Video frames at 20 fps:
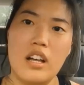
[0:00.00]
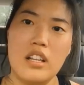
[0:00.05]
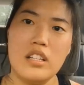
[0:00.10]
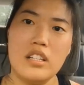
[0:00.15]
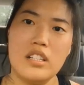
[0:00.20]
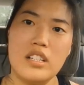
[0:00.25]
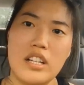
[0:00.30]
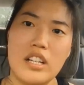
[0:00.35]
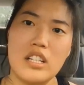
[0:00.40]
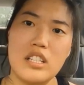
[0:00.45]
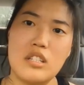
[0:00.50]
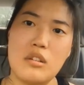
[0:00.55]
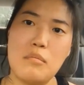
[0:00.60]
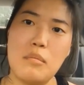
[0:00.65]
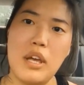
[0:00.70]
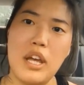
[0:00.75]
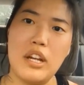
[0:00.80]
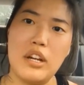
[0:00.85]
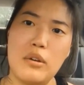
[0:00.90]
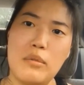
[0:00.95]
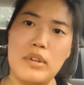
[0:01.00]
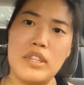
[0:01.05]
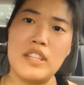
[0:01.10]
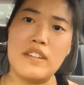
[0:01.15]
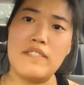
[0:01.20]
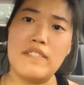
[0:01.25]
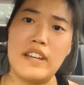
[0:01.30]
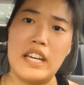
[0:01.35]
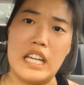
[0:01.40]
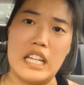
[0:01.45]
I look like a tomato with
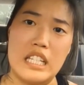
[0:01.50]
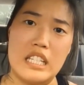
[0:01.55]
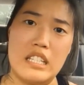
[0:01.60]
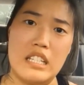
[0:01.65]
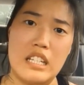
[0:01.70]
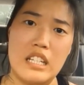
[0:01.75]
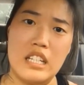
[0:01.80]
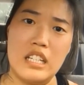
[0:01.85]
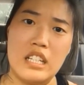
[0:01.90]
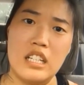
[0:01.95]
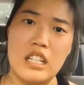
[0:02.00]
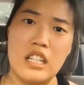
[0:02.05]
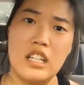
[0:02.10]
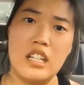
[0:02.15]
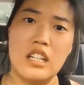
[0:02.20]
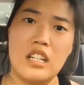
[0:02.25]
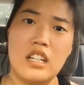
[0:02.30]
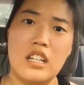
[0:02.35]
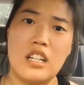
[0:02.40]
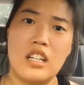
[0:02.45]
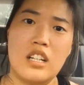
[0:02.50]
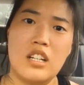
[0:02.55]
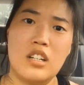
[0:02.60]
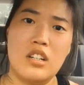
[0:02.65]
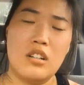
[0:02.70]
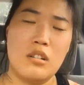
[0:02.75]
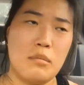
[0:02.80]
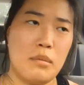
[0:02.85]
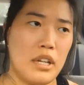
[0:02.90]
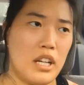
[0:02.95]
a face.
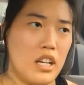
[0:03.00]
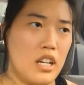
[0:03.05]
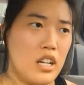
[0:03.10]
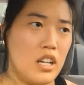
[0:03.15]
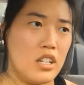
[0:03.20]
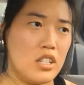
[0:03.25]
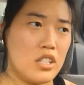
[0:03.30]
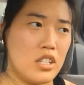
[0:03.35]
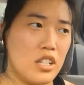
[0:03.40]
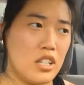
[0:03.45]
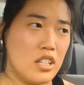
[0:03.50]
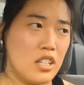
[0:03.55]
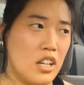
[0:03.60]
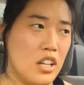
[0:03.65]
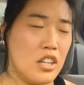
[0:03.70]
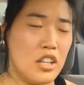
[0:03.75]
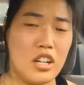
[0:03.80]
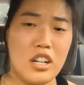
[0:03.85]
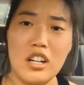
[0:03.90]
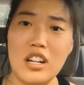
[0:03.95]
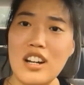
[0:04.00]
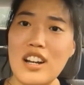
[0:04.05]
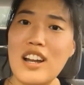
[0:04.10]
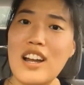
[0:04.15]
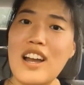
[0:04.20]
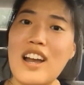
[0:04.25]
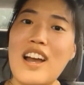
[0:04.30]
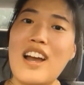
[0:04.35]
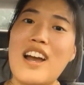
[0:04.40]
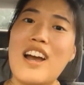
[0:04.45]
Oh my gosh, another
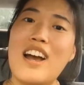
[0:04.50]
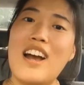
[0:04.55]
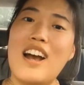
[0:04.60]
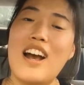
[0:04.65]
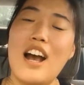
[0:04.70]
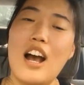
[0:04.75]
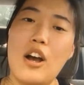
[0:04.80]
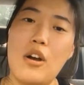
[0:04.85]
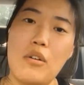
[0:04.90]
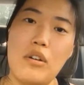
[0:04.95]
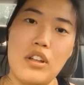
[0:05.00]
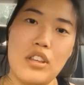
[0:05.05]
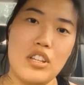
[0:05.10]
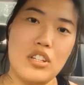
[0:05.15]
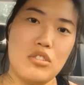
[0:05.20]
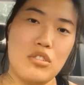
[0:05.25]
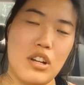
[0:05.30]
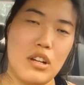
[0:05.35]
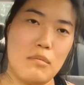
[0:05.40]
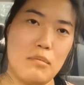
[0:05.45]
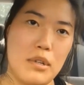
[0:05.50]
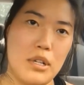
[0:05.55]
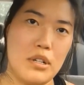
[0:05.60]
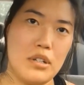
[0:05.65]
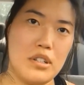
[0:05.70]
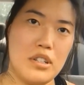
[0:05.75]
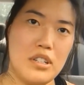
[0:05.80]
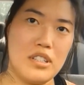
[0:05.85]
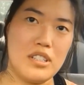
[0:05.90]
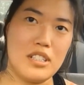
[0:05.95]
hour on the
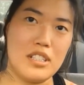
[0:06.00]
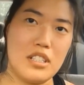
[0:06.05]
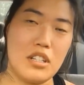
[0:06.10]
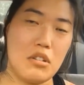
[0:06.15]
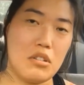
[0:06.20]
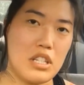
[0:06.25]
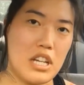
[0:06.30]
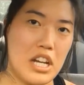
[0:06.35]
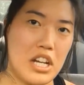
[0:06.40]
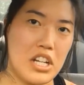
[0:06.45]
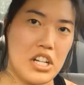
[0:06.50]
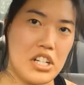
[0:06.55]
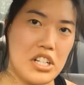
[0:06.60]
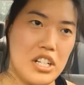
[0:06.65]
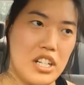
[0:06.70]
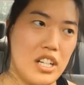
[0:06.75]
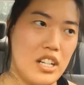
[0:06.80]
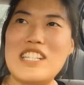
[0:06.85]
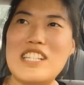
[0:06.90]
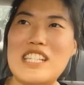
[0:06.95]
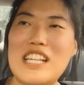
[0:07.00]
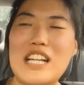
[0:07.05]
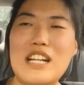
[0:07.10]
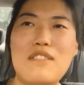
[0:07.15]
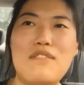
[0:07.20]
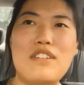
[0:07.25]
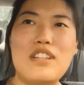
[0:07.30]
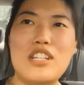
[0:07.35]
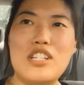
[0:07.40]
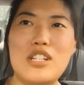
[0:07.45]
treadmill, so tired. I signed
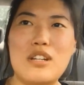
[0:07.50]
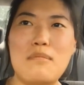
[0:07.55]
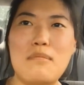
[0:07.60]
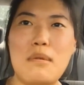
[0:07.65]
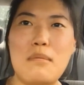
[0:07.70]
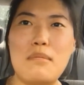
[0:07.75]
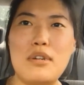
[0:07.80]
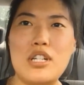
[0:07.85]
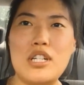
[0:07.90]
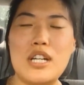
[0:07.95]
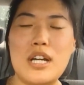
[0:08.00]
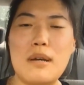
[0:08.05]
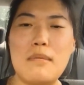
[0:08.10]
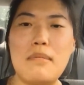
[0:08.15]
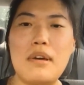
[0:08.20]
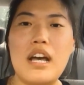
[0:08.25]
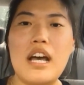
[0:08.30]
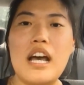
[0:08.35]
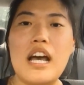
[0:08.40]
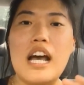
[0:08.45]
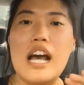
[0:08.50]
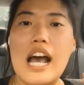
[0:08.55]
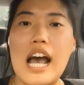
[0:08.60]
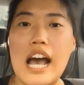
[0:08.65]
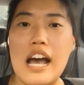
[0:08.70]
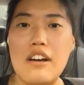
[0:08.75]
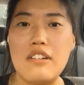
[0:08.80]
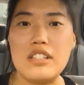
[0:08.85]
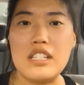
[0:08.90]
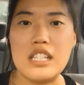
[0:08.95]
up for the gym membership.
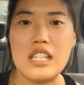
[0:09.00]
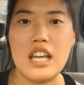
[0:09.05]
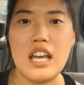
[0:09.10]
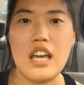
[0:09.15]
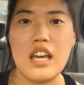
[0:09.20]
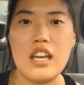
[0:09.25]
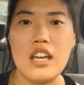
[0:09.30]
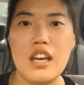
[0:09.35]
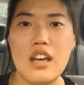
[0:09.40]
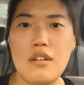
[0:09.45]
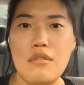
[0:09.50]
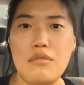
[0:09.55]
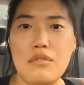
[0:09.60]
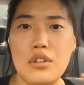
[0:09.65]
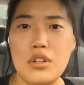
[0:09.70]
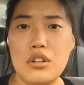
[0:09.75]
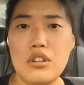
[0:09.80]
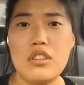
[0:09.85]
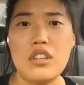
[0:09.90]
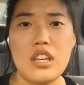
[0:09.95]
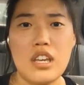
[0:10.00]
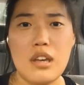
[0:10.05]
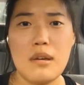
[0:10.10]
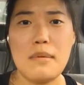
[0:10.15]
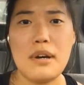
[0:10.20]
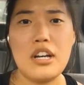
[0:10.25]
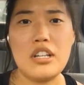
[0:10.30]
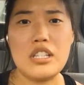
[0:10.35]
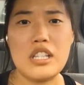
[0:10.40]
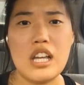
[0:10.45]
I would say if you're thinking
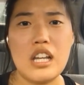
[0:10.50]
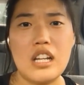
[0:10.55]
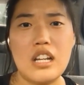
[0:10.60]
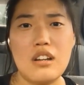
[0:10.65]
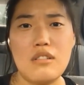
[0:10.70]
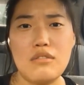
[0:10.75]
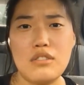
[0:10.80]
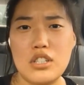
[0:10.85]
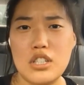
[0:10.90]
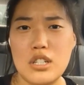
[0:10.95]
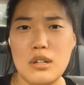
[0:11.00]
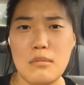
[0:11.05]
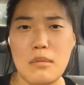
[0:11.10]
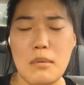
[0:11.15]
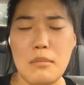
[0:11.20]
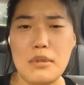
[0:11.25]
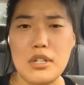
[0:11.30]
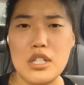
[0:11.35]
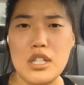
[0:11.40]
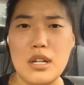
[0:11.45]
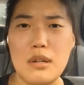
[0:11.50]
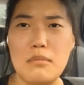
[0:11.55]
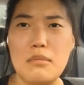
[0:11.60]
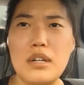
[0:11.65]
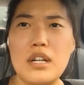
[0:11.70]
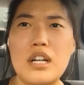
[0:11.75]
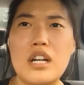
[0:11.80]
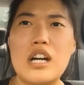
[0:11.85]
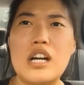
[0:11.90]
about signing up for a gym membership,